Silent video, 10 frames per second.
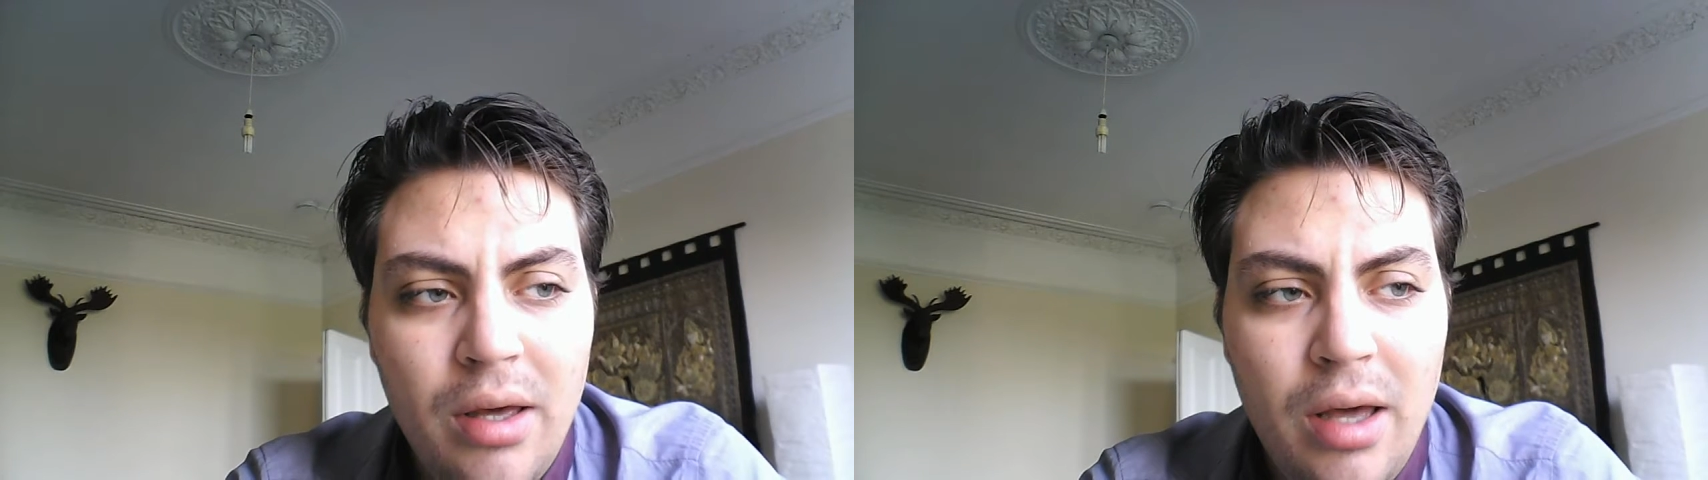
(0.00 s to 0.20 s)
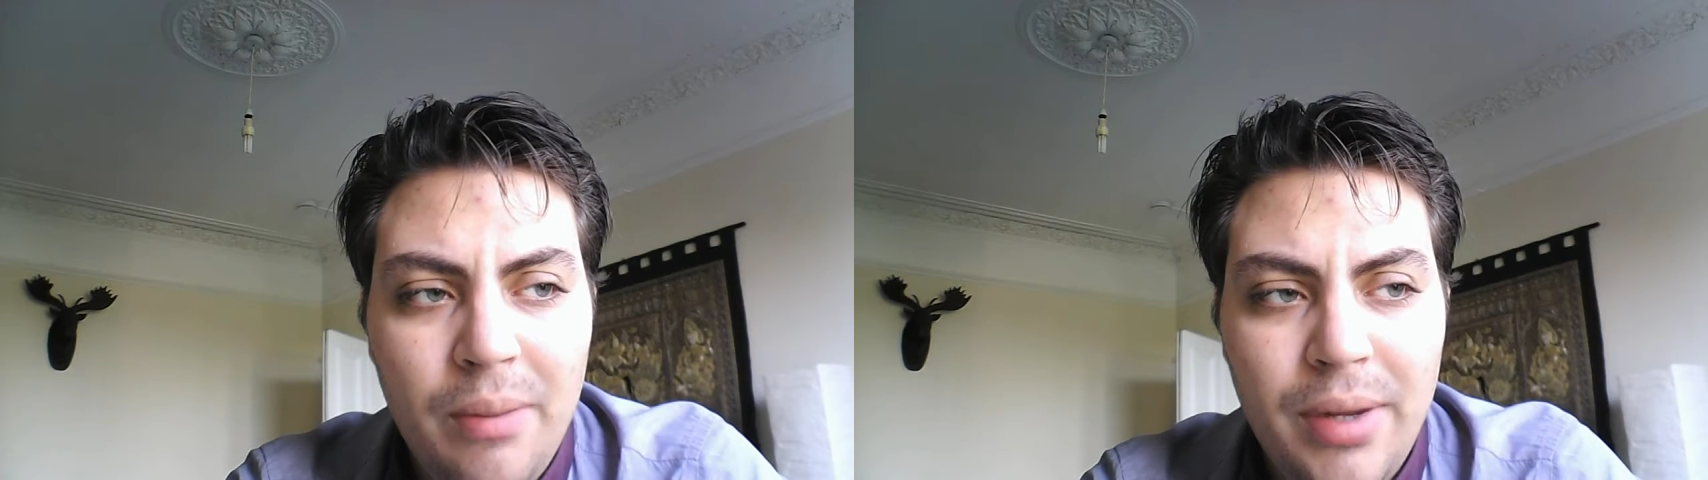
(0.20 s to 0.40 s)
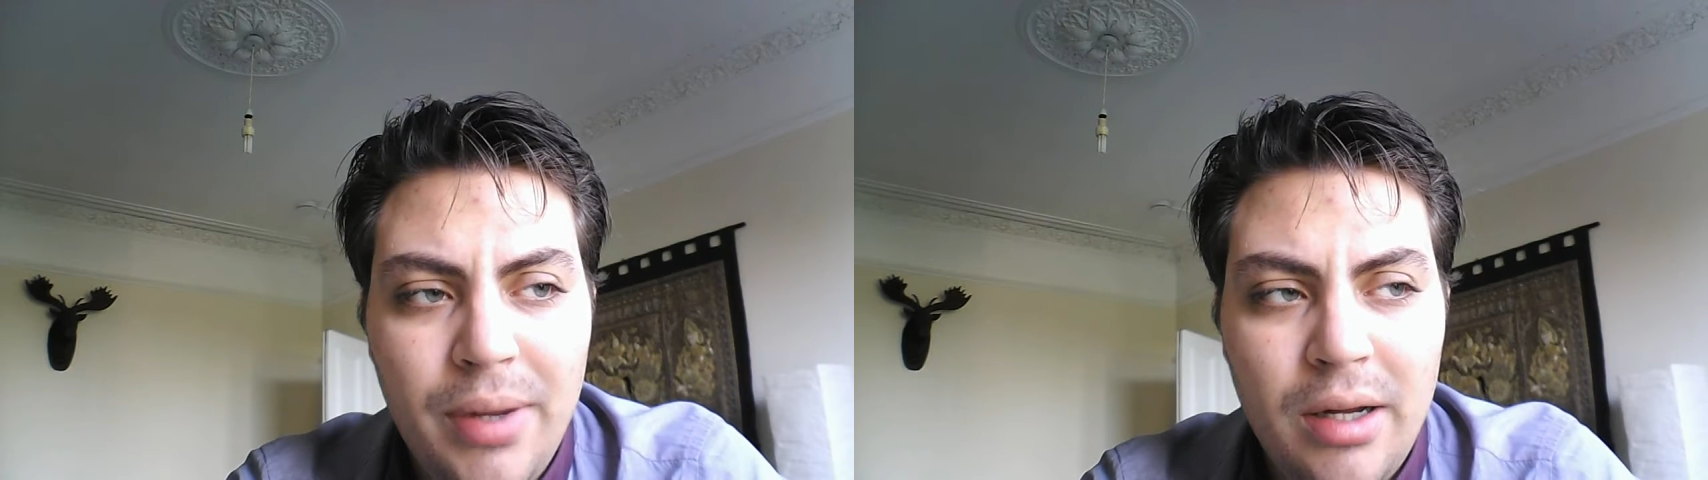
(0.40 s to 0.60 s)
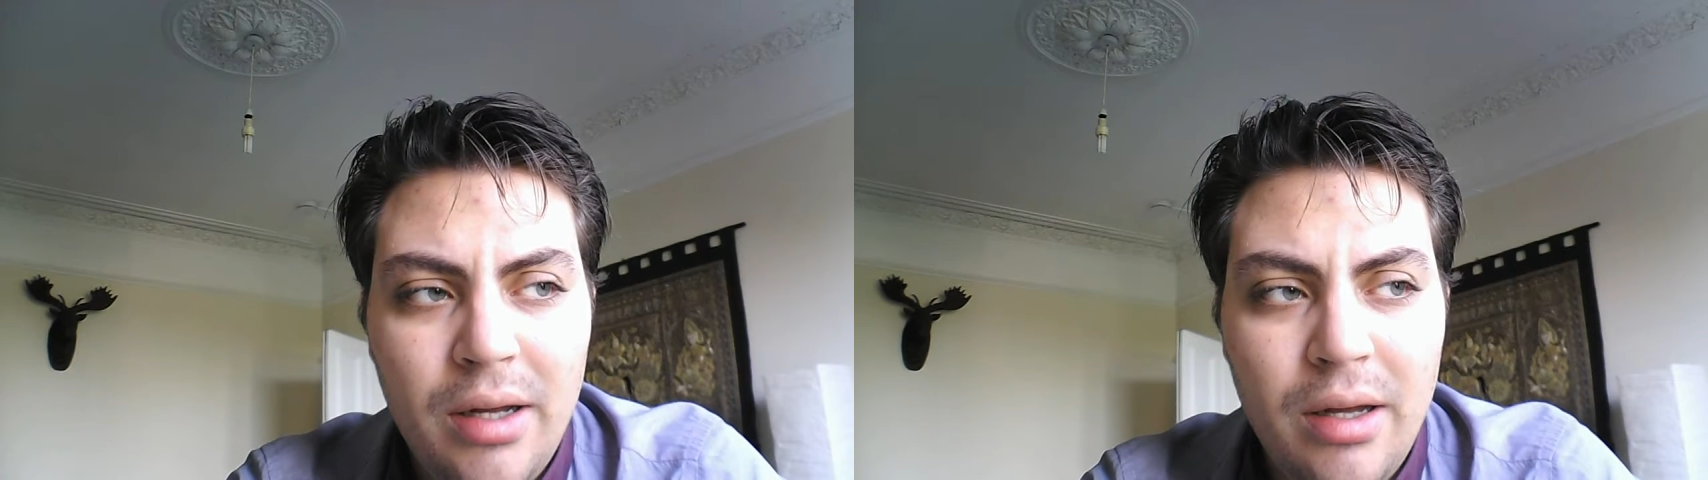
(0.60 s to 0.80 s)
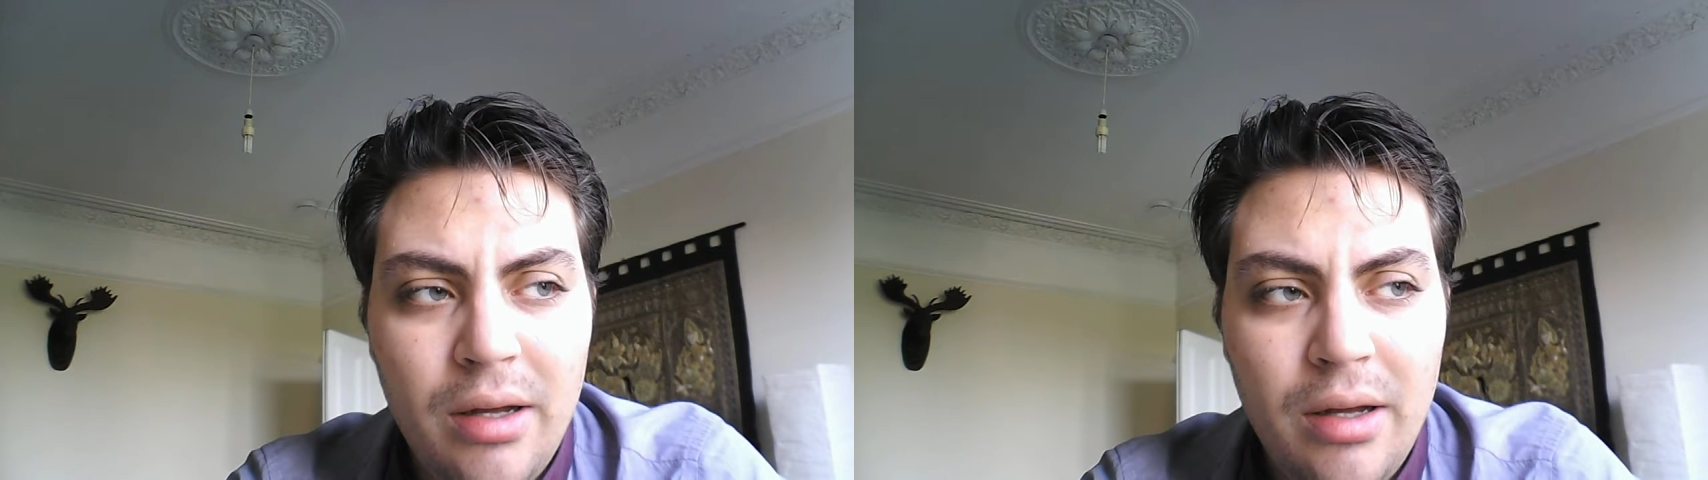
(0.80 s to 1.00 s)
a
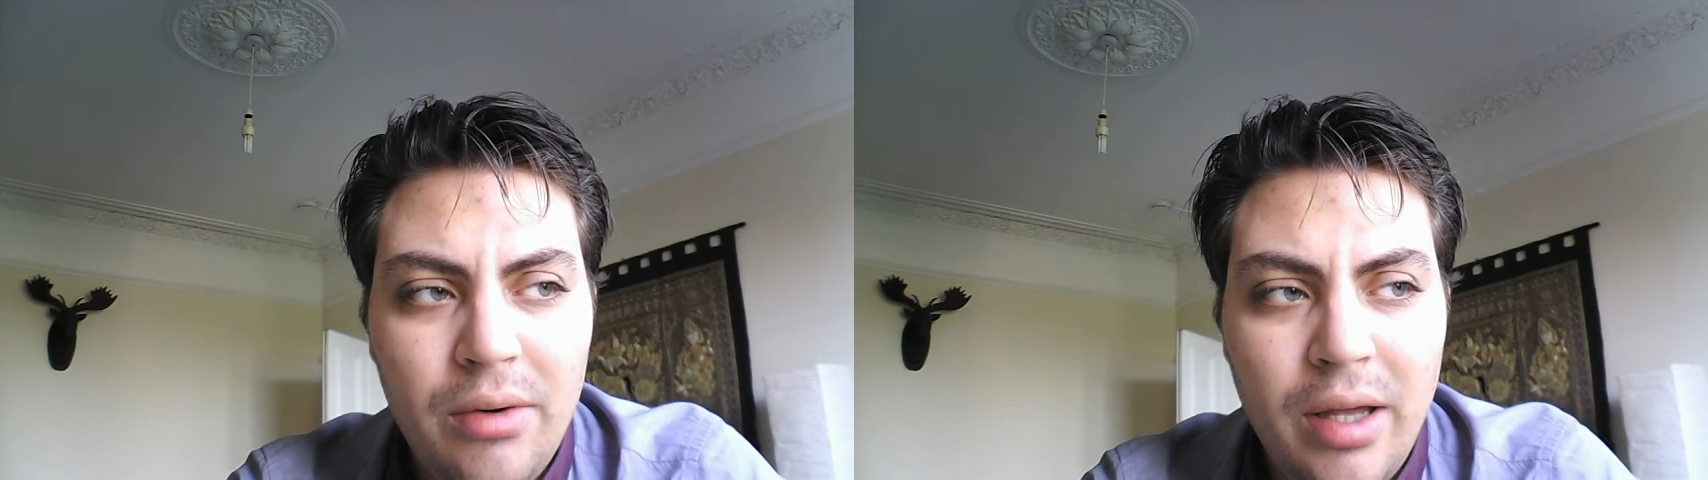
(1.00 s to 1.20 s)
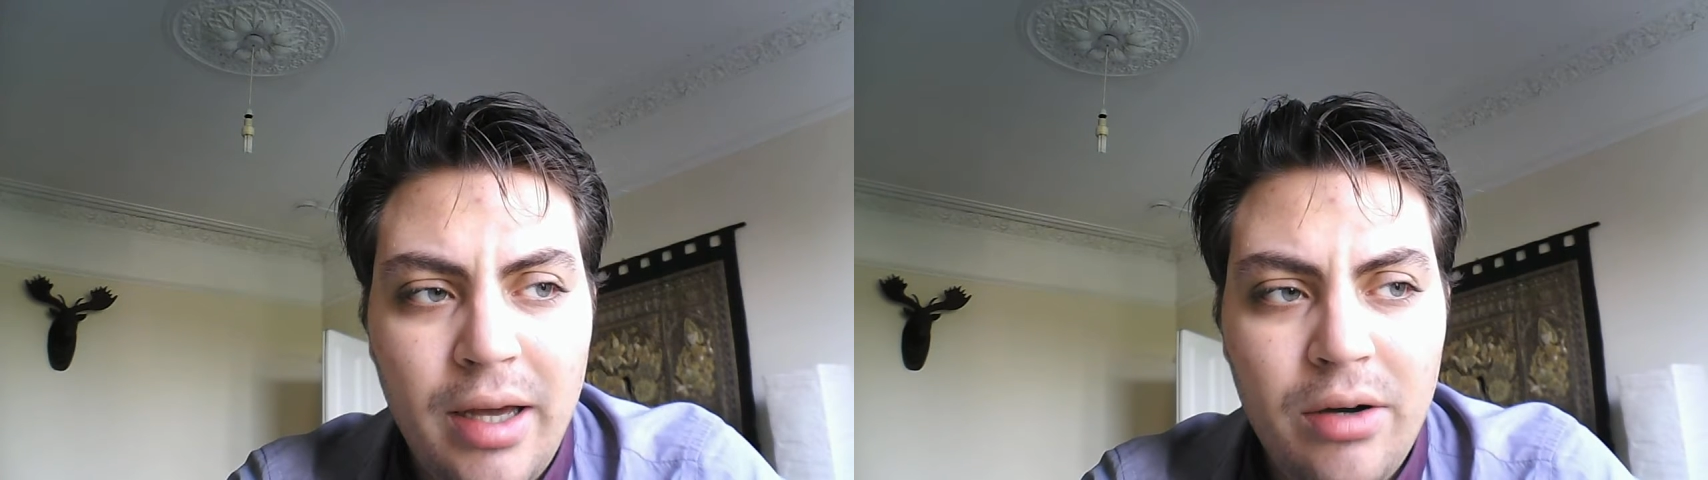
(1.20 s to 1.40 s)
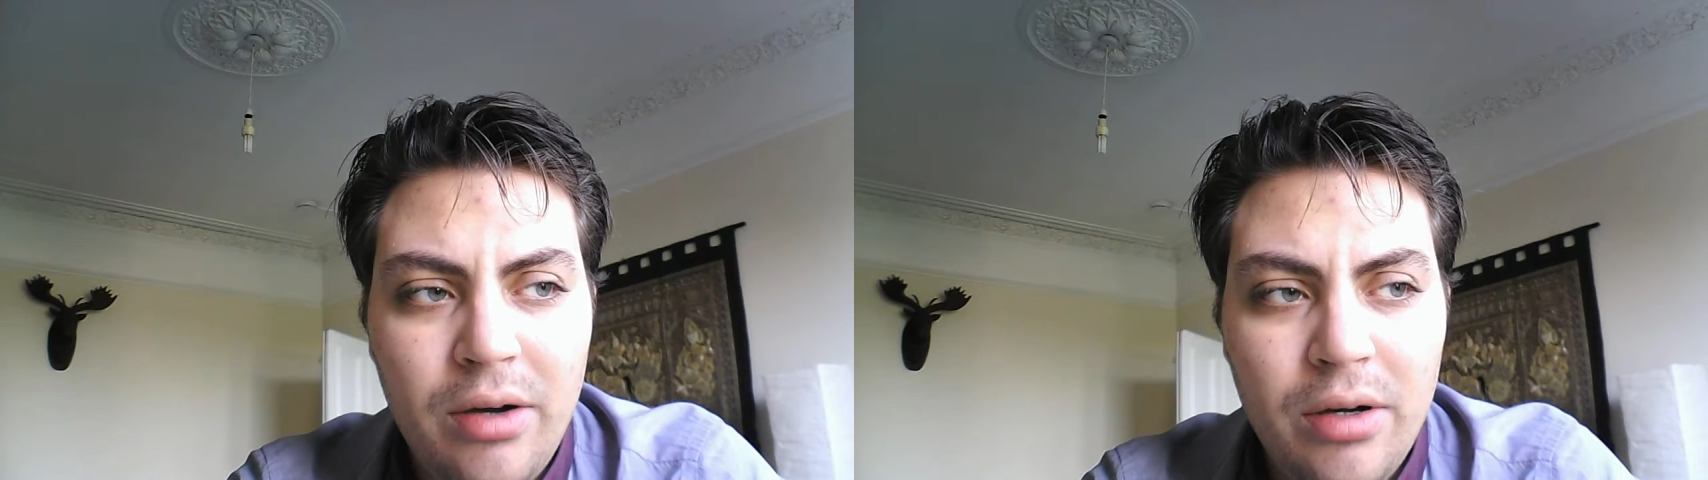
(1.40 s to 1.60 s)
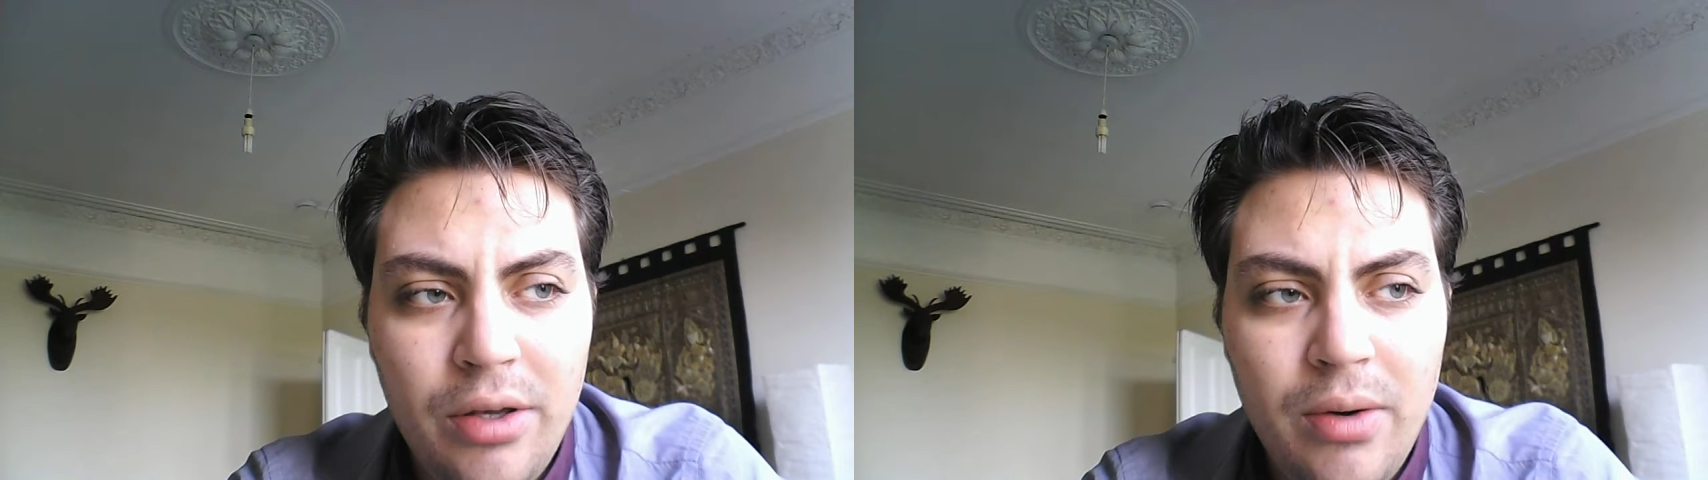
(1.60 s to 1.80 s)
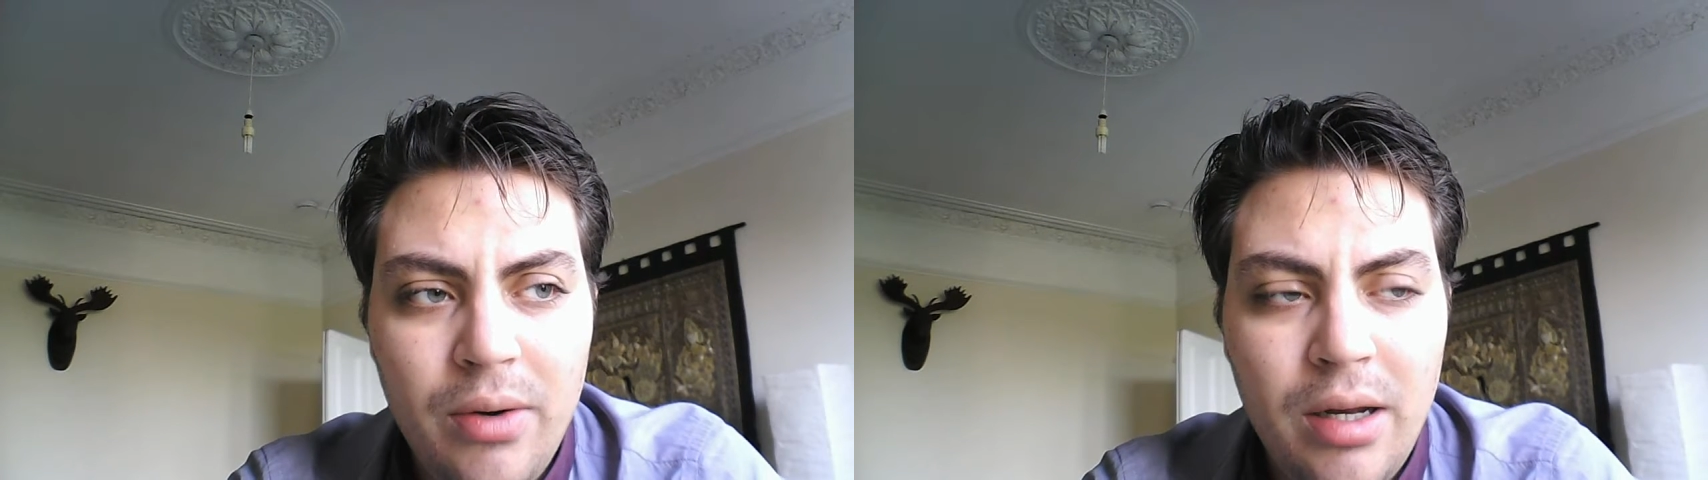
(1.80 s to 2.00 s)
guy called
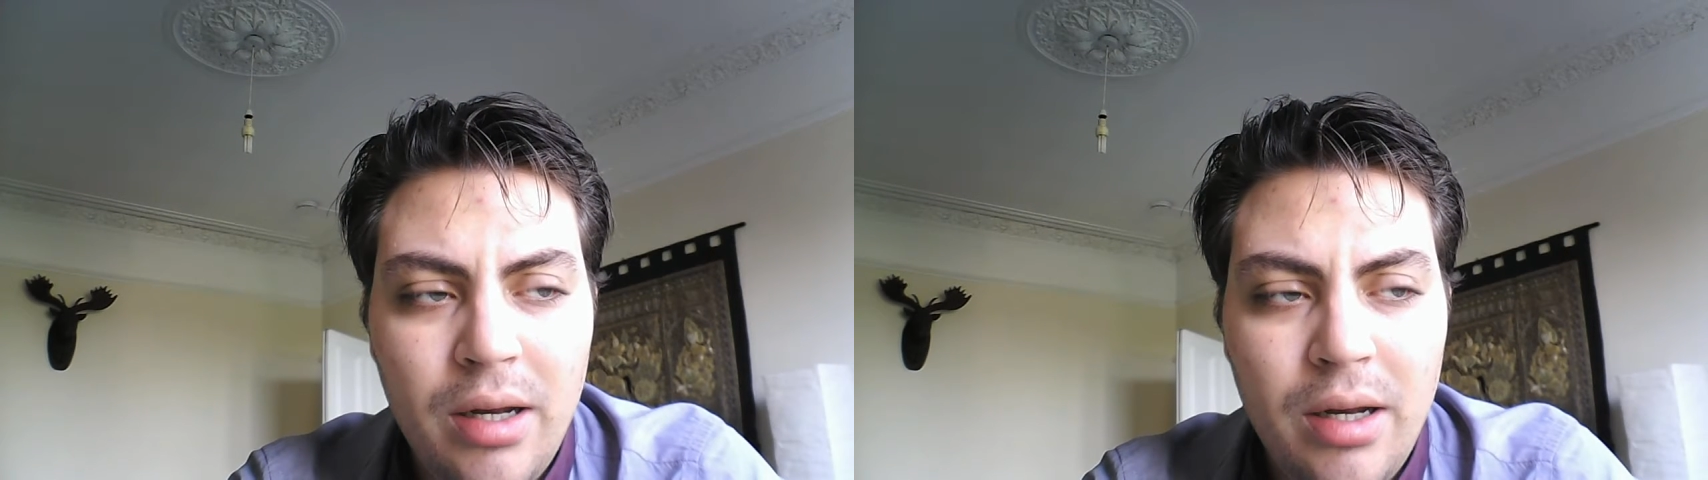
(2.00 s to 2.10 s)
Yuan,